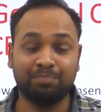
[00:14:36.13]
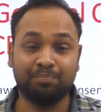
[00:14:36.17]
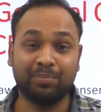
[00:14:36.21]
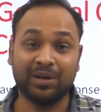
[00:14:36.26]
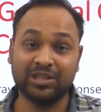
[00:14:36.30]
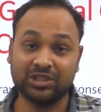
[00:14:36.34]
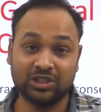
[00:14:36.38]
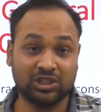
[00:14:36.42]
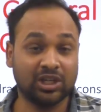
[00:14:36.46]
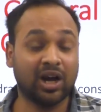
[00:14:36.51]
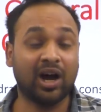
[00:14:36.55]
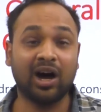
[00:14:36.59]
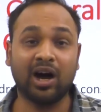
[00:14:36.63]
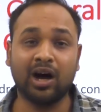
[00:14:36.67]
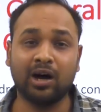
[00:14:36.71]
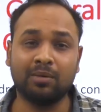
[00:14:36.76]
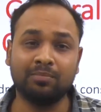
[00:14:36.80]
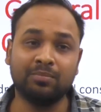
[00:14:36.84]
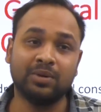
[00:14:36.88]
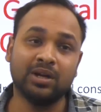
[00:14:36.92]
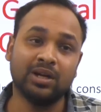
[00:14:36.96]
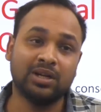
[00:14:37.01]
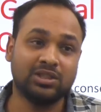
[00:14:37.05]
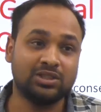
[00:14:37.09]

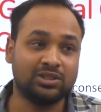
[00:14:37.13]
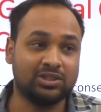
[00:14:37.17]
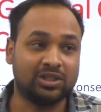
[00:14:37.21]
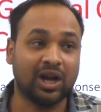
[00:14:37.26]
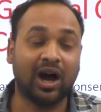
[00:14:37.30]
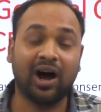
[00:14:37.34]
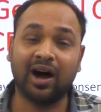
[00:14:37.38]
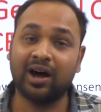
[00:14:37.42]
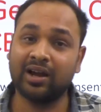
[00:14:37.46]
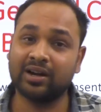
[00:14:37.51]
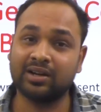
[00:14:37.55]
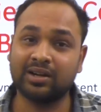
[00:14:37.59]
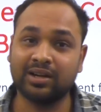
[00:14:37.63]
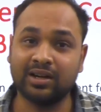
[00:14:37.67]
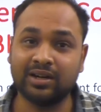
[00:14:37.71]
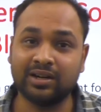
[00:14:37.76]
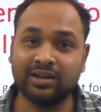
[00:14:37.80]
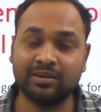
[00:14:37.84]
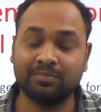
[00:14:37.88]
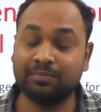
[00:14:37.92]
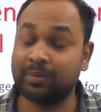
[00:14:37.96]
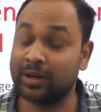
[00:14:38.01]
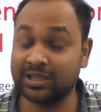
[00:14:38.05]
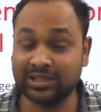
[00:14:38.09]
Punjab,
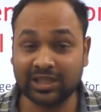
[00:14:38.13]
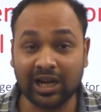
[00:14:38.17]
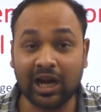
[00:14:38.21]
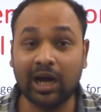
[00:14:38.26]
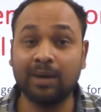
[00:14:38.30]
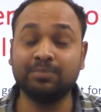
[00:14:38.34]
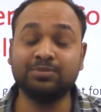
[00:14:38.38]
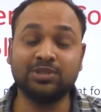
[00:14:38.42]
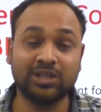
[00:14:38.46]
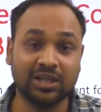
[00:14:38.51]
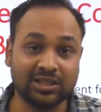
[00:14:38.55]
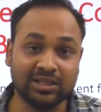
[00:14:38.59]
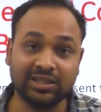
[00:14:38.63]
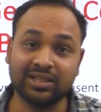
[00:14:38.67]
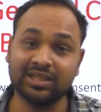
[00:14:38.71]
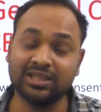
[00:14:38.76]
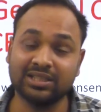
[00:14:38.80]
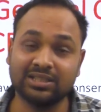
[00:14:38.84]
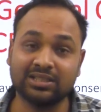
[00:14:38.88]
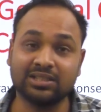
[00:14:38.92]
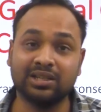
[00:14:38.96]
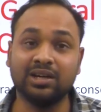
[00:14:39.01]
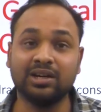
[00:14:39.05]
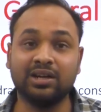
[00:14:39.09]
Jharkhand,
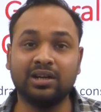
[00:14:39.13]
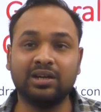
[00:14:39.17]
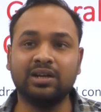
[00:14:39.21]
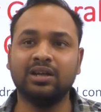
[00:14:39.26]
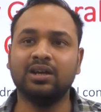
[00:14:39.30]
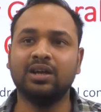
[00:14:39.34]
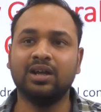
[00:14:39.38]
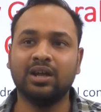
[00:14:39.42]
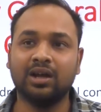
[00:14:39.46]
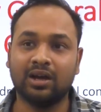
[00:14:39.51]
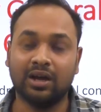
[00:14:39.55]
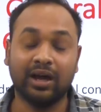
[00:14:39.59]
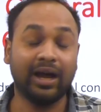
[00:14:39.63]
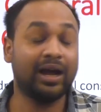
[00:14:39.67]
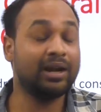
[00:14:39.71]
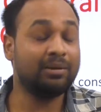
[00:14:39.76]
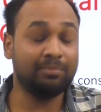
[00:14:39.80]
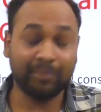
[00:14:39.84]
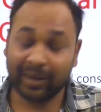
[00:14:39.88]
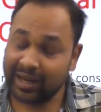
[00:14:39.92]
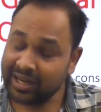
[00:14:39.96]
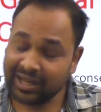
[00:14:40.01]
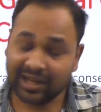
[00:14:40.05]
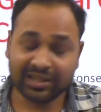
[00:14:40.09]
Chhattisgarh,
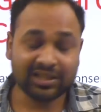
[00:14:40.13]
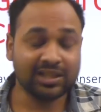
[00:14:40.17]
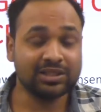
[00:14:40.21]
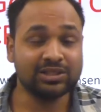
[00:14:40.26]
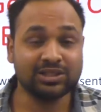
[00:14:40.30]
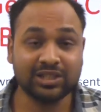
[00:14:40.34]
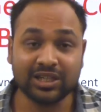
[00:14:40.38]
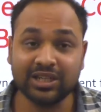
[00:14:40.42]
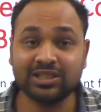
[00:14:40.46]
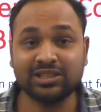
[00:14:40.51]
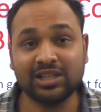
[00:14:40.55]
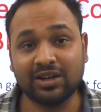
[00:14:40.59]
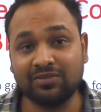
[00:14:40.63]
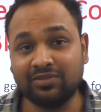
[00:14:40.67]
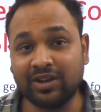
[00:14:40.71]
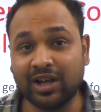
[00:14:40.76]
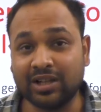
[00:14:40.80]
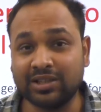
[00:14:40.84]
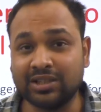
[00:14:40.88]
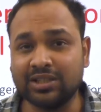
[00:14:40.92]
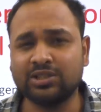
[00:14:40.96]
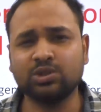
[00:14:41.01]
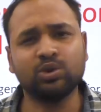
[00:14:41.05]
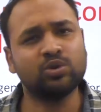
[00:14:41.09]
and many other states have
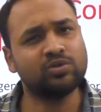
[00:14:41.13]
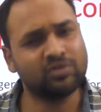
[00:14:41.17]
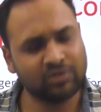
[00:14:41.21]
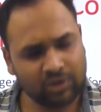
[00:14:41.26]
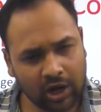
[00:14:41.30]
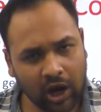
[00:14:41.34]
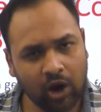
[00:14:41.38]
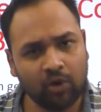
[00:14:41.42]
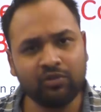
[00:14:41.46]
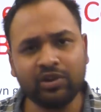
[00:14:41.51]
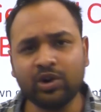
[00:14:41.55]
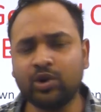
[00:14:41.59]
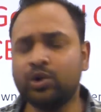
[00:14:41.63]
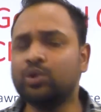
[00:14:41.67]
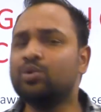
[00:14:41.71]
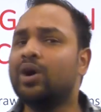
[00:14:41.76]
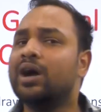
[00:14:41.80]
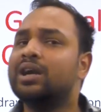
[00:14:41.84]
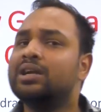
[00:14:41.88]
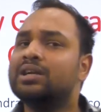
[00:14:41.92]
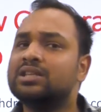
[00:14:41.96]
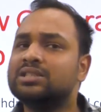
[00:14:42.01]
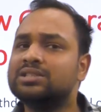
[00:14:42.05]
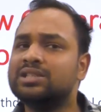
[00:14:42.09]
done this. So now we're going to
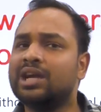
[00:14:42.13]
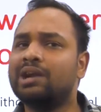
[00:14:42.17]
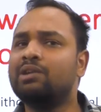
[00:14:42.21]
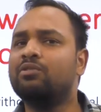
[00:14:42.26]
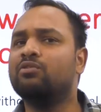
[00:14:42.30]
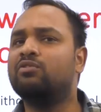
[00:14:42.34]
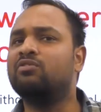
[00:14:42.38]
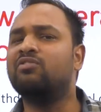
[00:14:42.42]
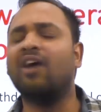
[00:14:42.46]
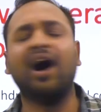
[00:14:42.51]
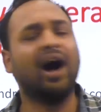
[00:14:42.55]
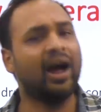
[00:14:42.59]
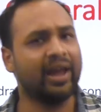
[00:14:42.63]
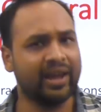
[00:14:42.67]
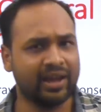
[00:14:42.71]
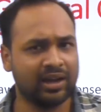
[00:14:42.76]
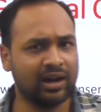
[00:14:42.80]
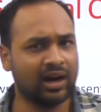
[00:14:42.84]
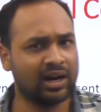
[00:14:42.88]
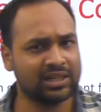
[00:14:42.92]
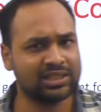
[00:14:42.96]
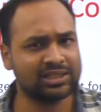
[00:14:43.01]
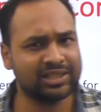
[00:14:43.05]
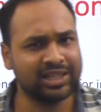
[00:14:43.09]
understand
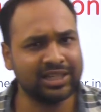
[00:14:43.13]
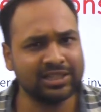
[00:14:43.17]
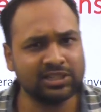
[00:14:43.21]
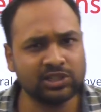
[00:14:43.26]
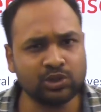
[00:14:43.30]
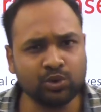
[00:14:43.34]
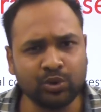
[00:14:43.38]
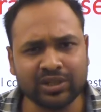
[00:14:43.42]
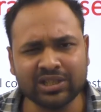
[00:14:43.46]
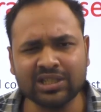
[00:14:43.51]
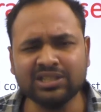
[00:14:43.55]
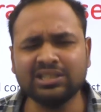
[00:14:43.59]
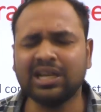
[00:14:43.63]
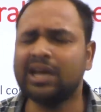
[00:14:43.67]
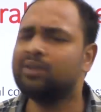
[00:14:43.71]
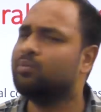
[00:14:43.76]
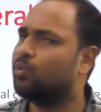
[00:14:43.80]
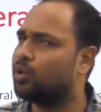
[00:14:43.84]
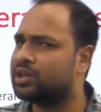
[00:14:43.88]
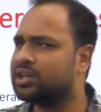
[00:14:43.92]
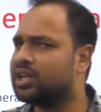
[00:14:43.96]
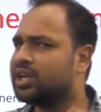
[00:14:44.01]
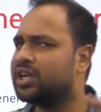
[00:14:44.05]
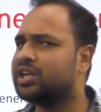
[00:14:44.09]
why are states doing this and
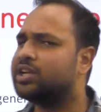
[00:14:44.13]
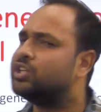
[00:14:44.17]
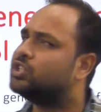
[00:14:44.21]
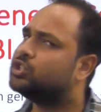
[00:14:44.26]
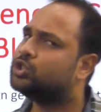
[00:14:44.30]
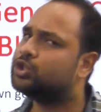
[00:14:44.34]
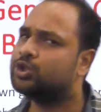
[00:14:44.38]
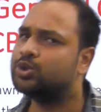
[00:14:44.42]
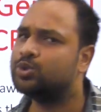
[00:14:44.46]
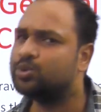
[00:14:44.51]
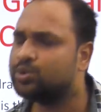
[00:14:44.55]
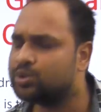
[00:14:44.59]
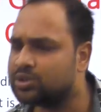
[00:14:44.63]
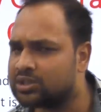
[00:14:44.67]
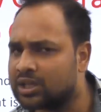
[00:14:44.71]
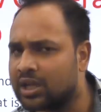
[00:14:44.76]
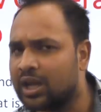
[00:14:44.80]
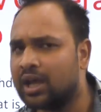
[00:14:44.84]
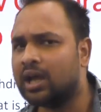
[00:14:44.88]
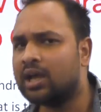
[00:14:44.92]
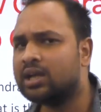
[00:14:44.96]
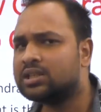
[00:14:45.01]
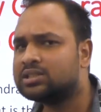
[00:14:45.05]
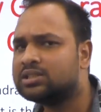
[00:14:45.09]
what are the
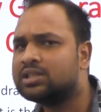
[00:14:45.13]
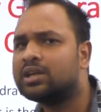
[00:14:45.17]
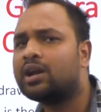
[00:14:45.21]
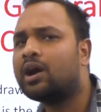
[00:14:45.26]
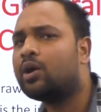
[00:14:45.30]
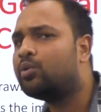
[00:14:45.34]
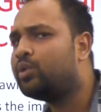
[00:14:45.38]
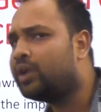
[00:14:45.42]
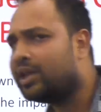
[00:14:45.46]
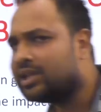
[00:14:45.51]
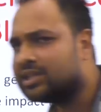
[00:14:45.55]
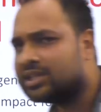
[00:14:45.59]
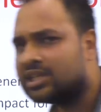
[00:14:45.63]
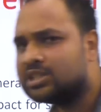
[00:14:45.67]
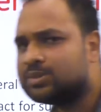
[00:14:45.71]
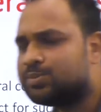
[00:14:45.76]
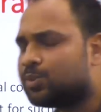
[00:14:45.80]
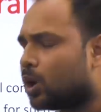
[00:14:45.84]
issues surrounding this